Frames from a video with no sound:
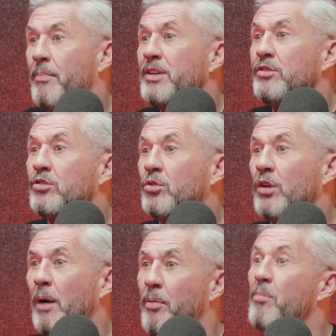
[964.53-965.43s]
business going,
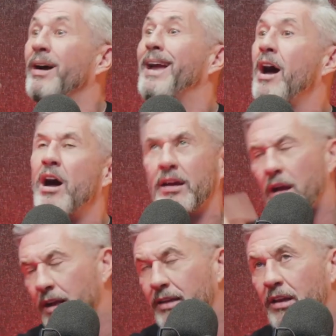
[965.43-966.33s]
I
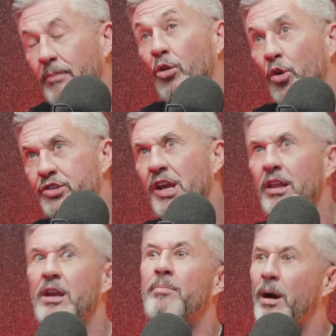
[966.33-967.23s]
ended up no
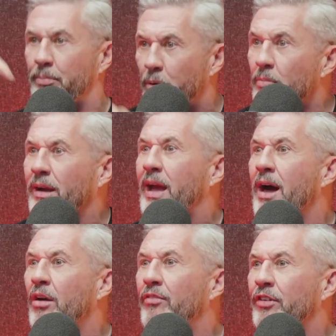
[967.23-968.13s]
selling it, but I put my
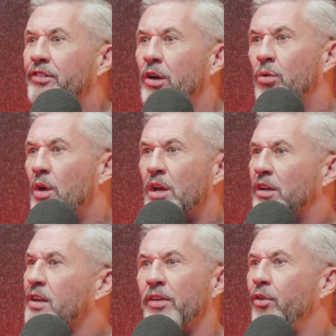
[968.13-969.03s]
car up for sale
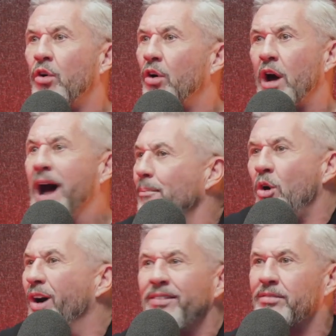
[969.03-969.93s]
because I thought, I'm
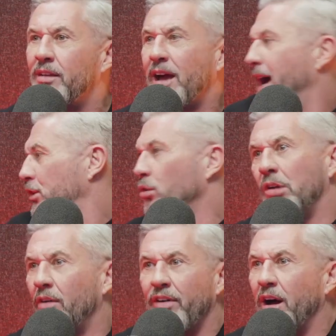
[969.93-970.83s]
all in. I don't
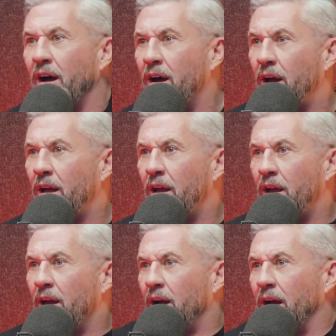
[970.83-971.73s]
have
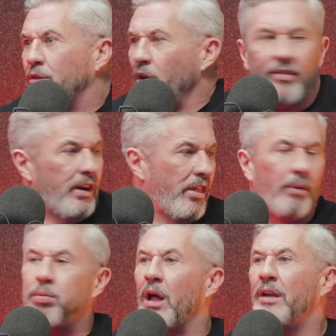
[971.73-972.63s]
another
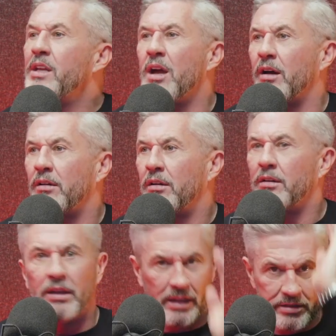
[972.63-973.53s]
plan here.
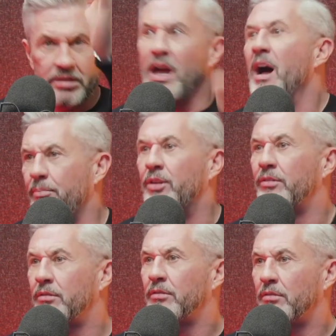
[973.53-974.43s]
Like, this is happening.
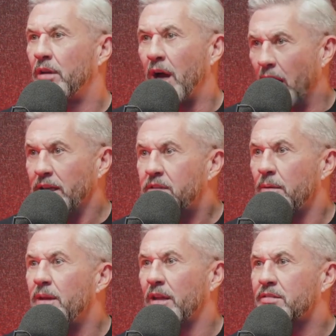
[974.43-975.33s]
I need to make this